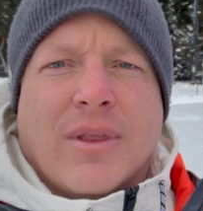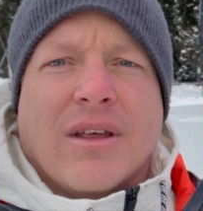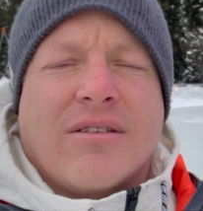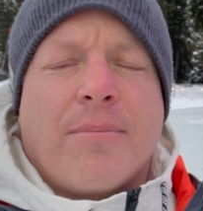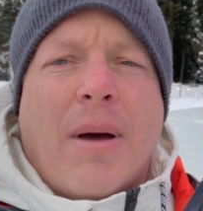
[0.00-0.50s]

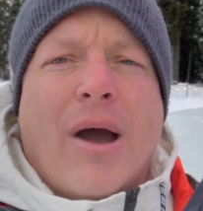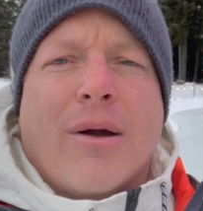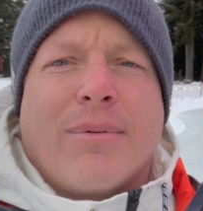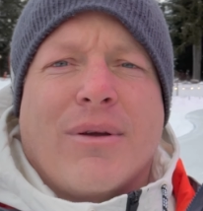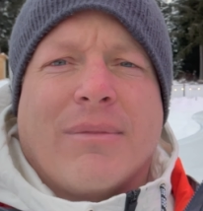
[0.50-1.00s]
It's a
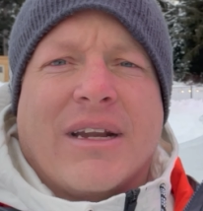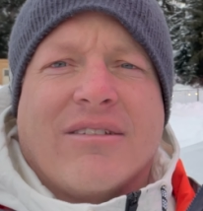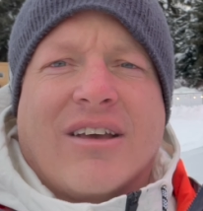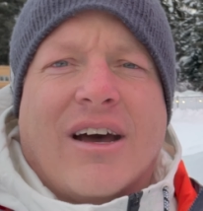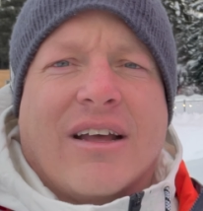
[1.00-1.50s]
power broom that
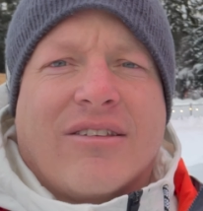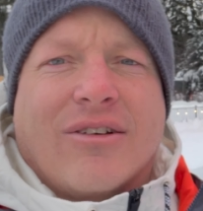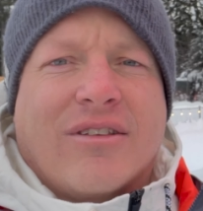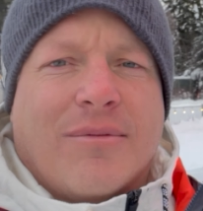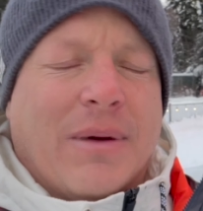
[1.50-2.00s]
he's got,
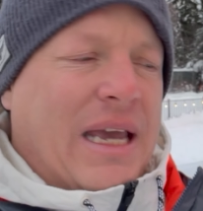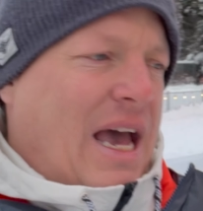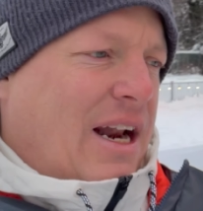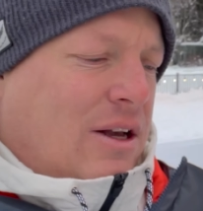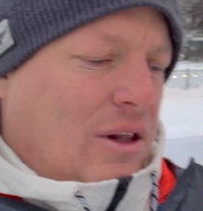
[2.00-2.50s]
so it's a
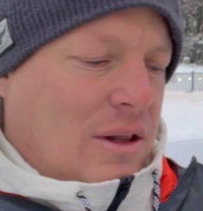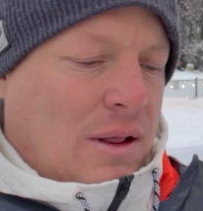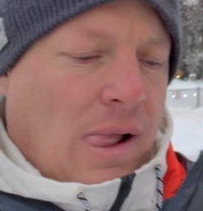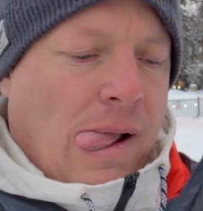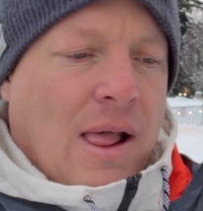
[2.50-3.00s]
mechanical
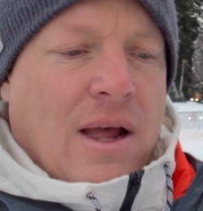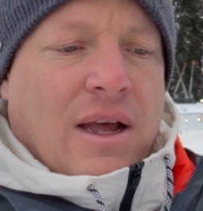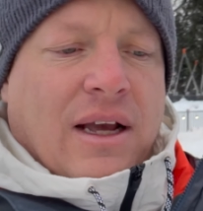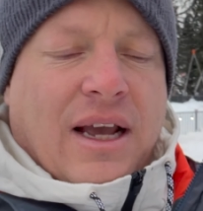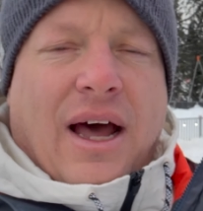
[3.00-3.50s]

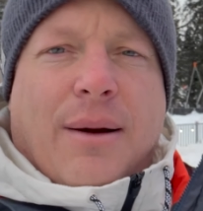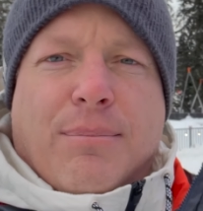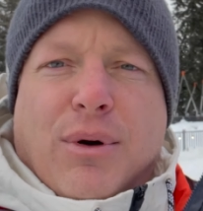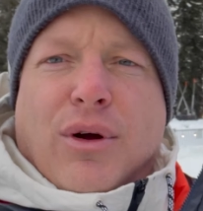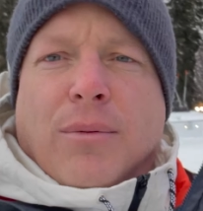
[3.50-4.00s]
kind of
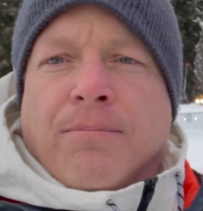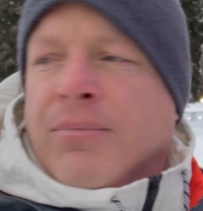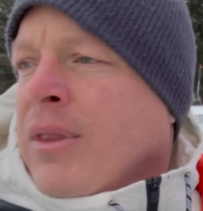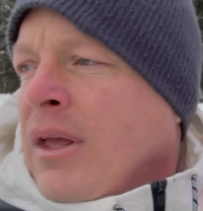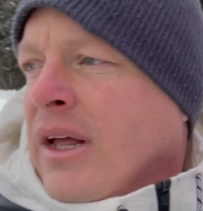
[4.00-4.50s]
broom,
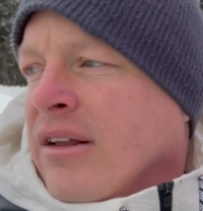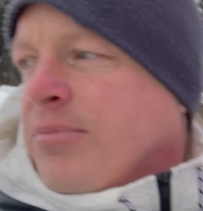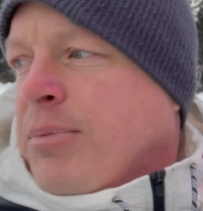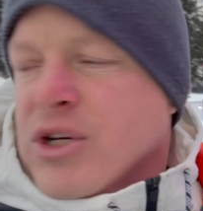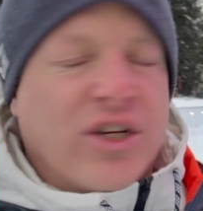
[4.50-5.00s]
and he's
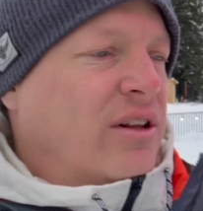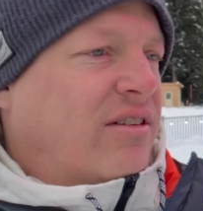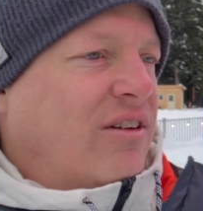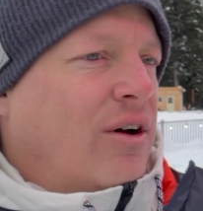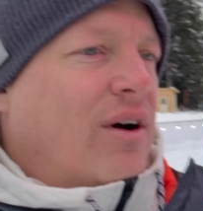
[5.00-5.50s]
pushing the
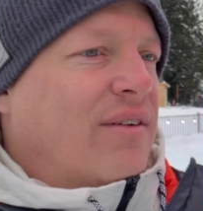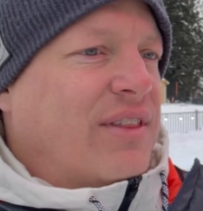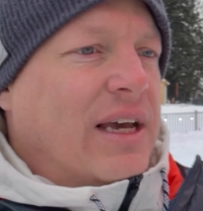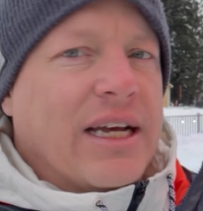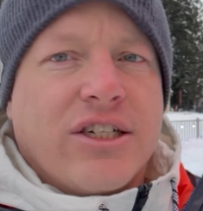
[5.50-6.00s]
snow off
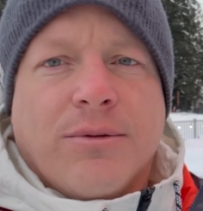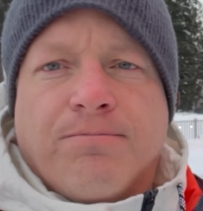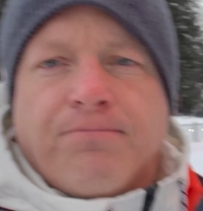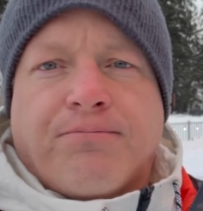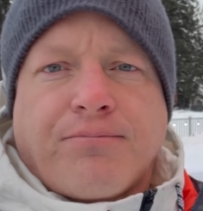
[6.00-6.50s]
the edge.
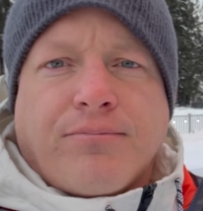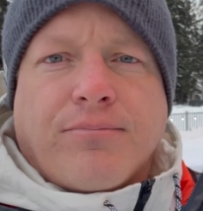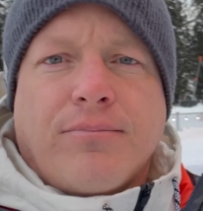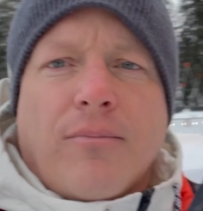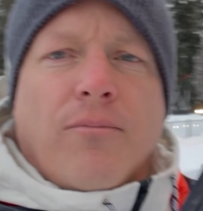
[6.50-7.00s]

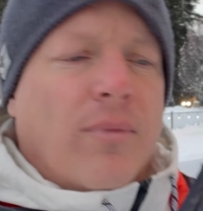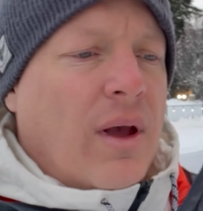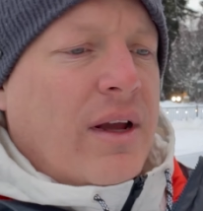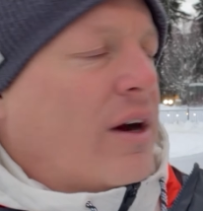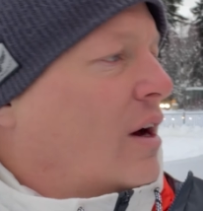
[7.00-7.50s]

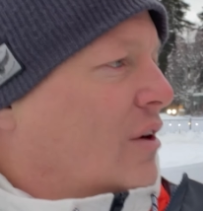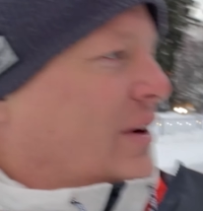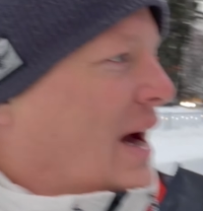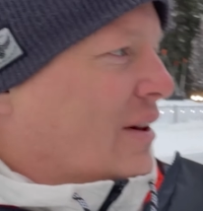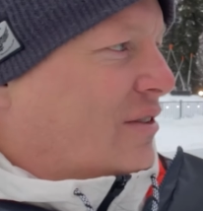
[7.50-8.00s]
Here, I'll go
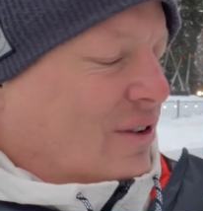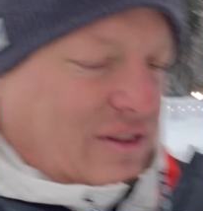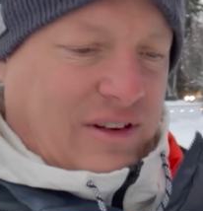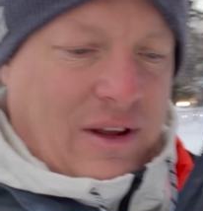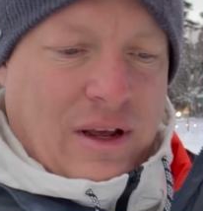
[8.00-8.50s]
down so
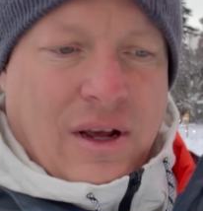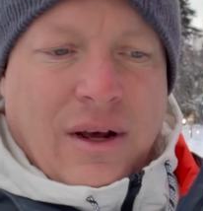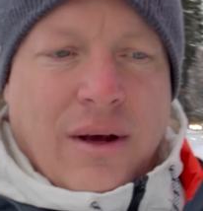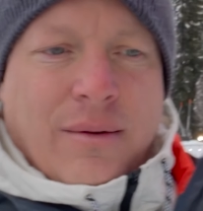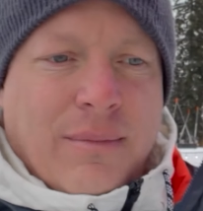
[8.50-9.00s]

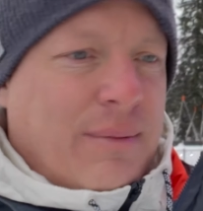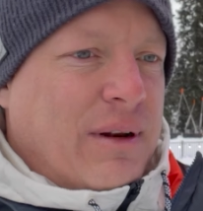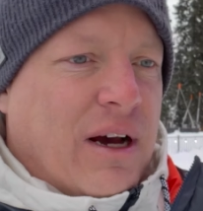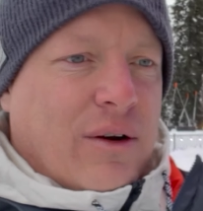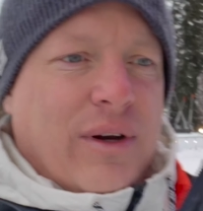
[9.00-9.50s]
it's maybe
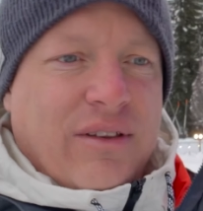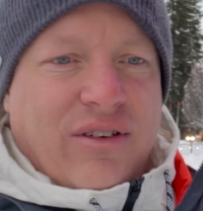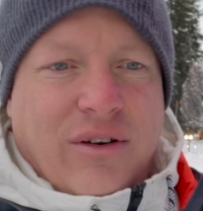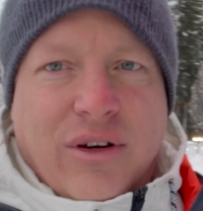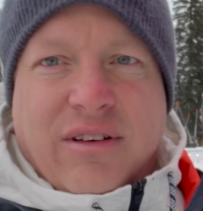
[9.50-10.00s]
not quite
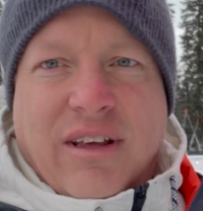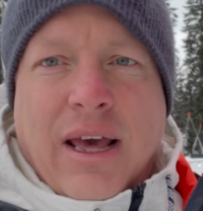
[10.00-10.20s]
so noisy.